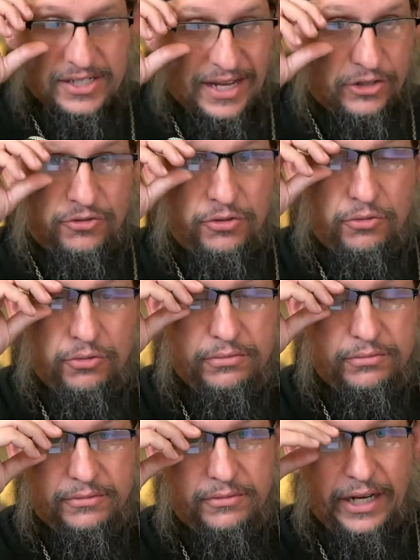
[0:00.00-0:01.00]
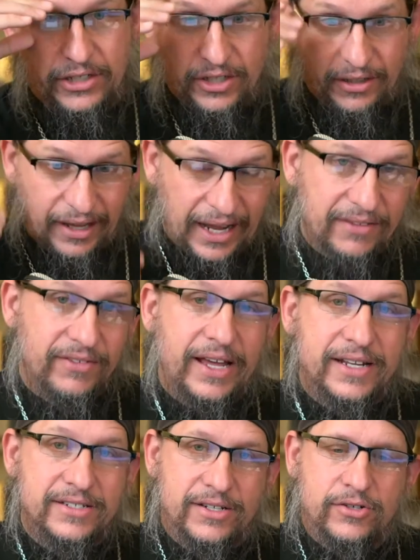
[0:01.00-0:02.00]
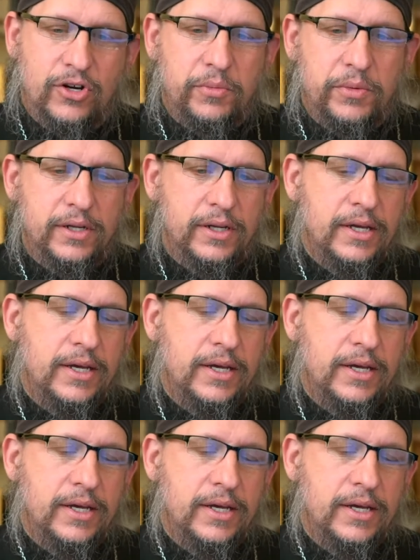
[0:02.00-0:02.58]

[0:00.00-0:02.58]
not true actually a lot of that is determined